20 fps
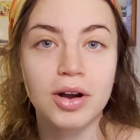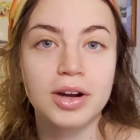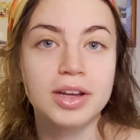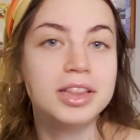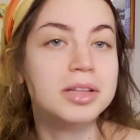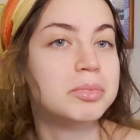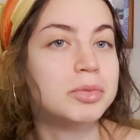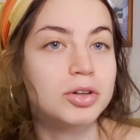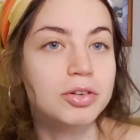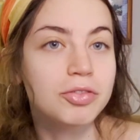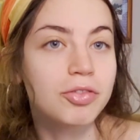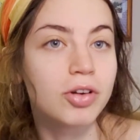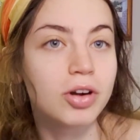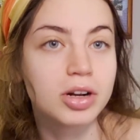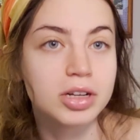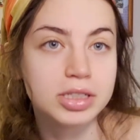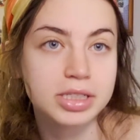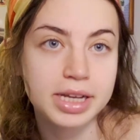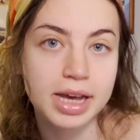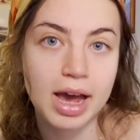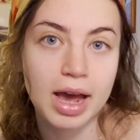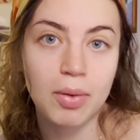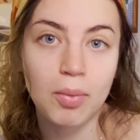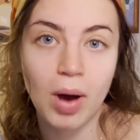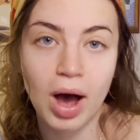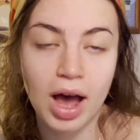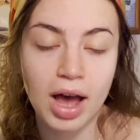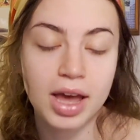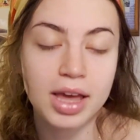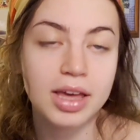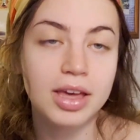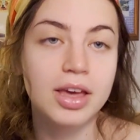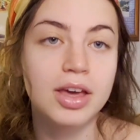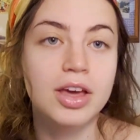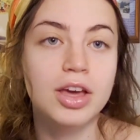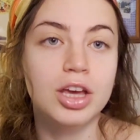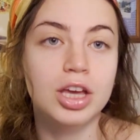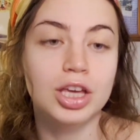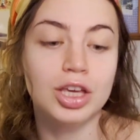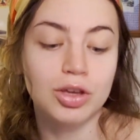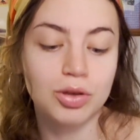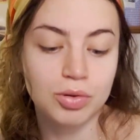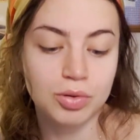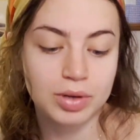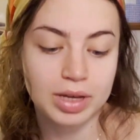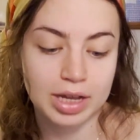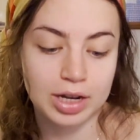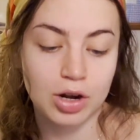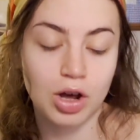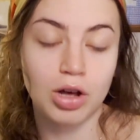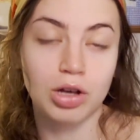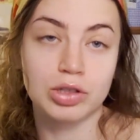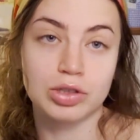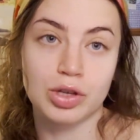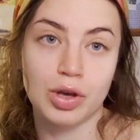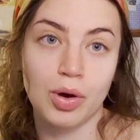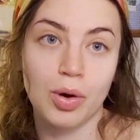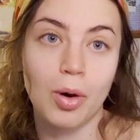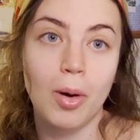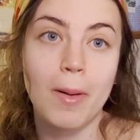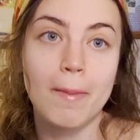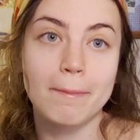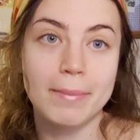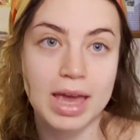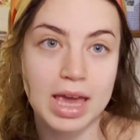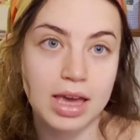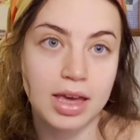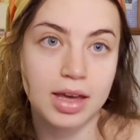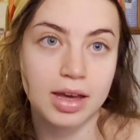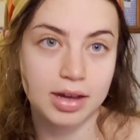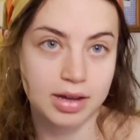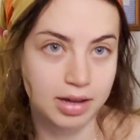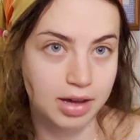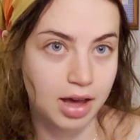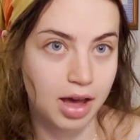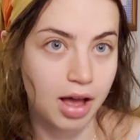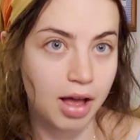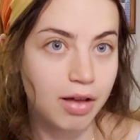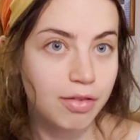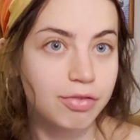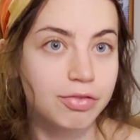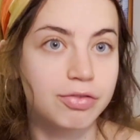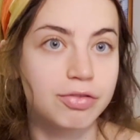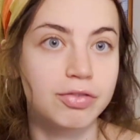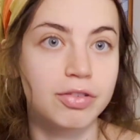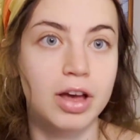in the mood for a DIY, you can also make a cuff.